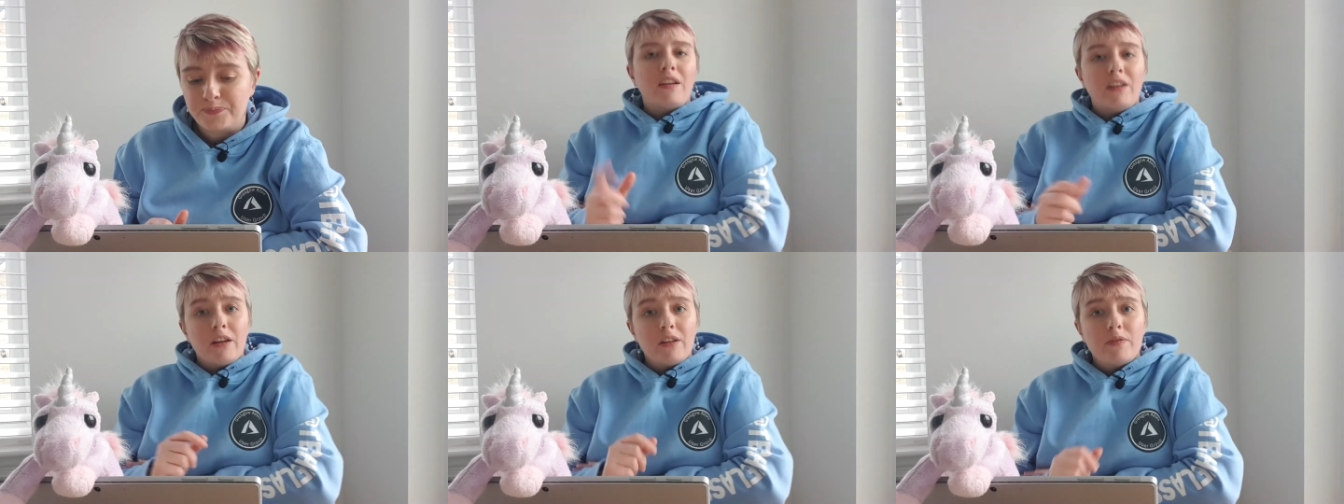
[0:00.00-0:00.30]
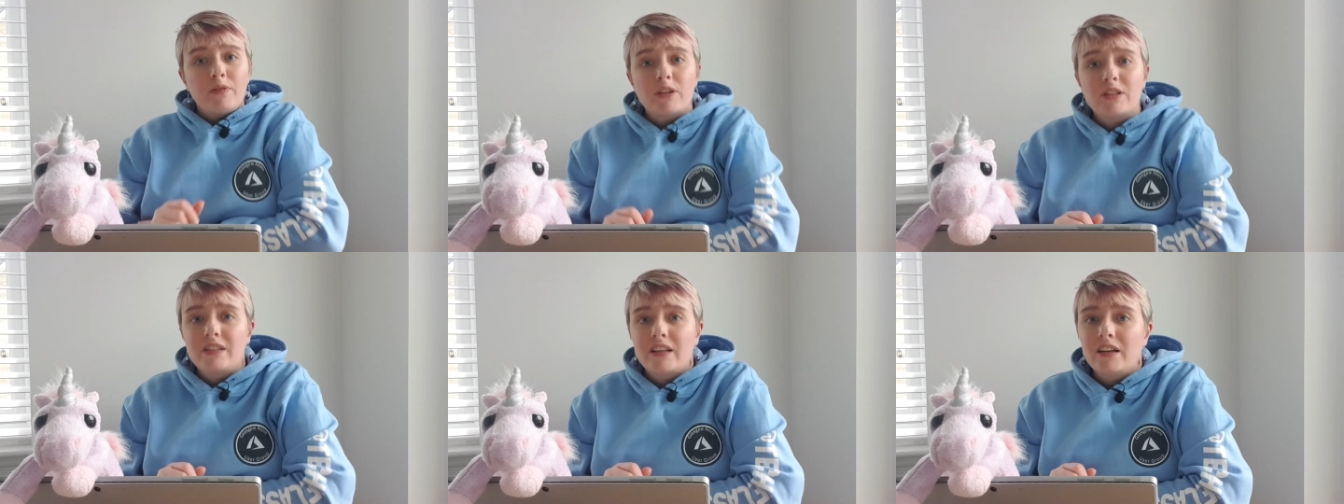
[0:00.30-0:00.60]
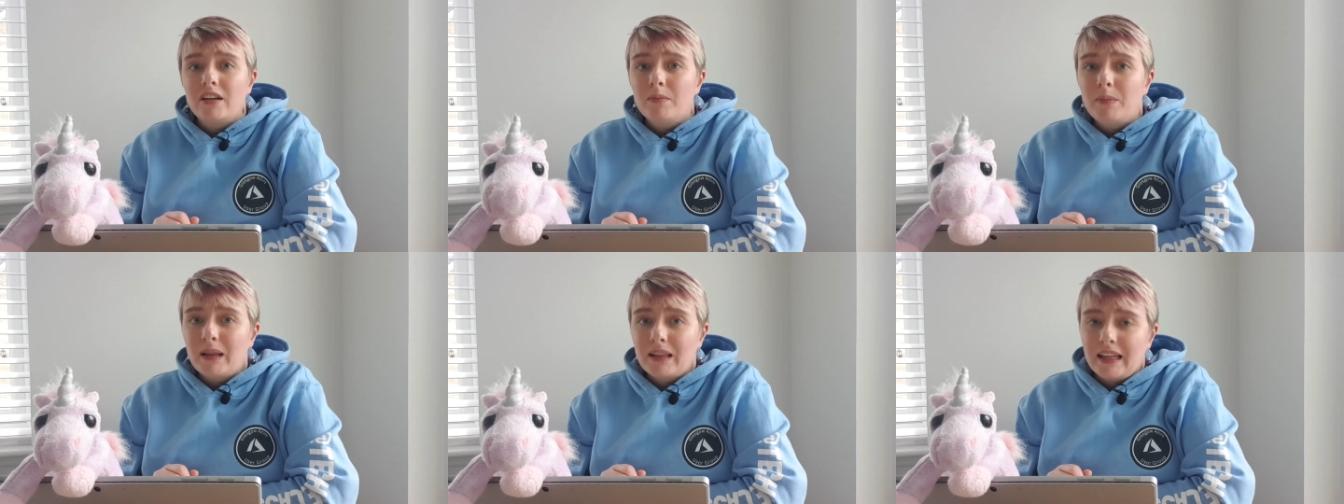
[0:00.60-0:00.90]
Now, the first
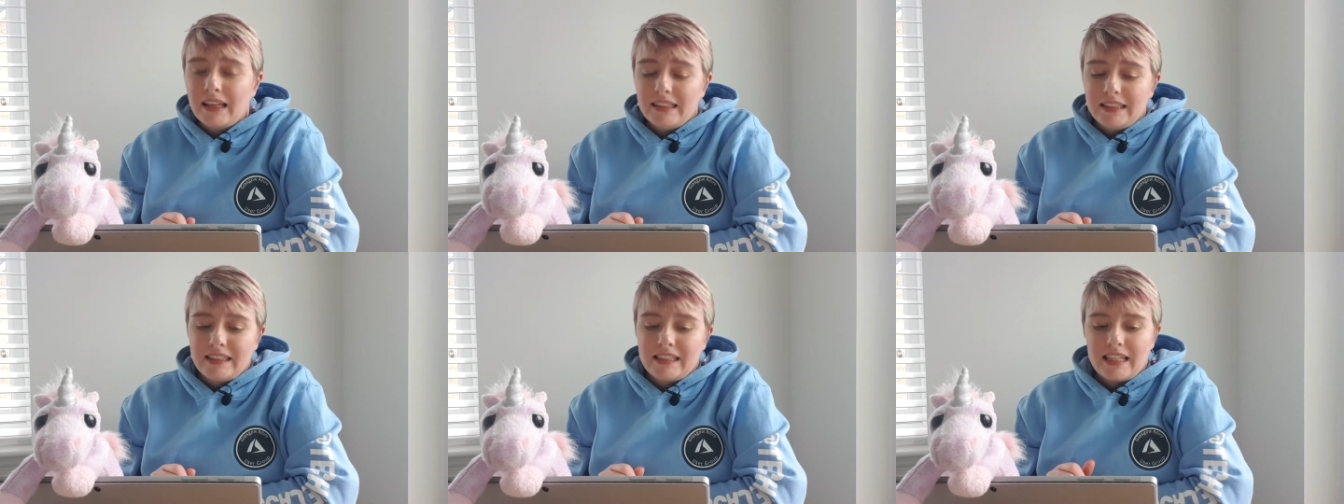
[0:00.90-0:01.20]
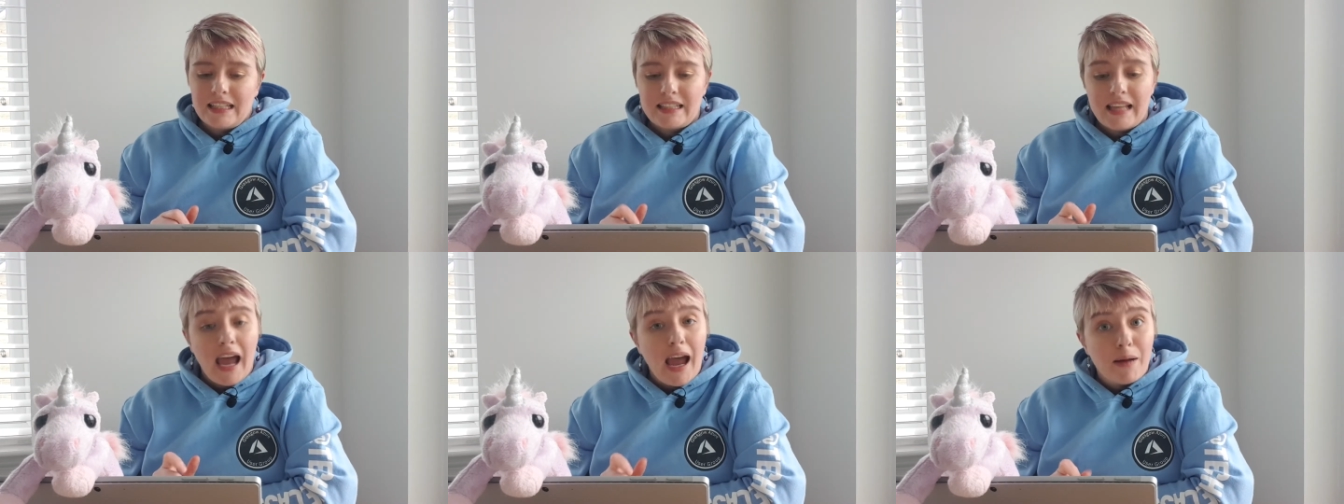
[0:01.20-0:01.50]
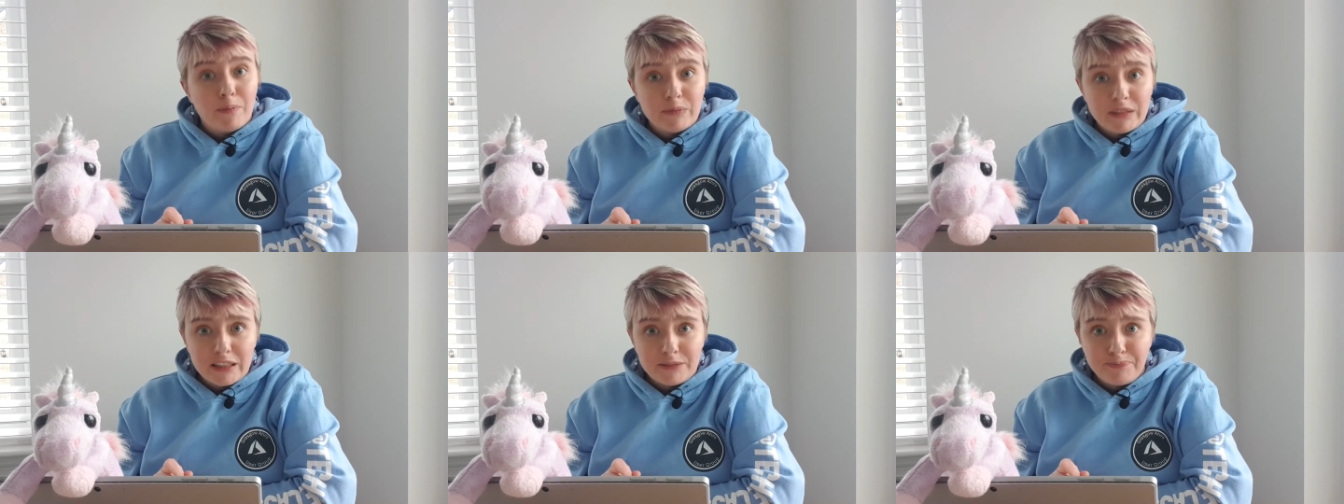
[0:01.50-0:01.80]
thing on my list is
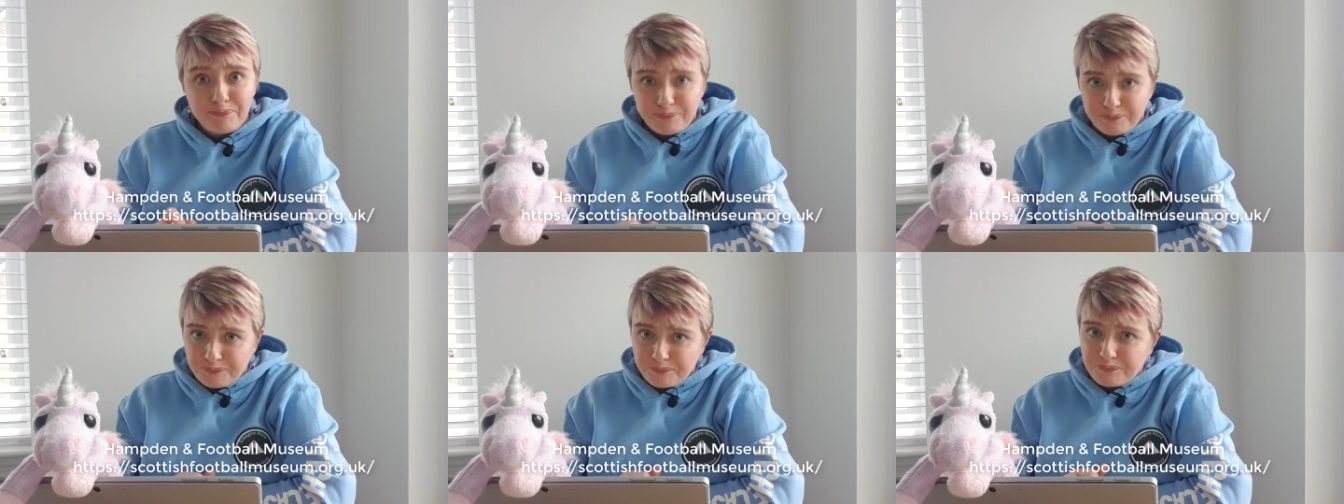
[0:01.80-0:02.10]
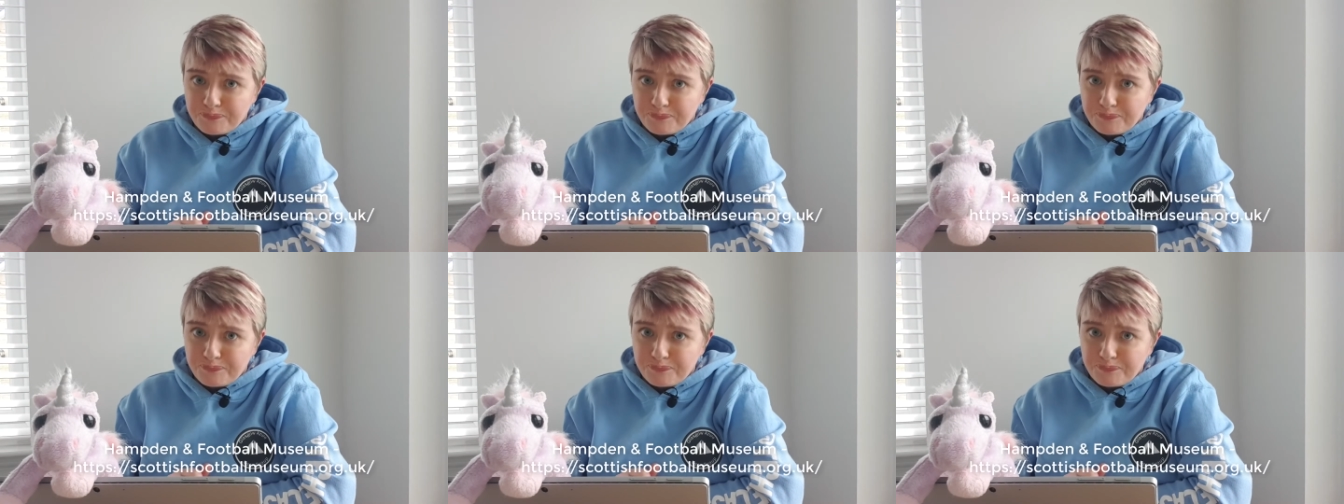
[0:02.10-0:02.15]
Hampden,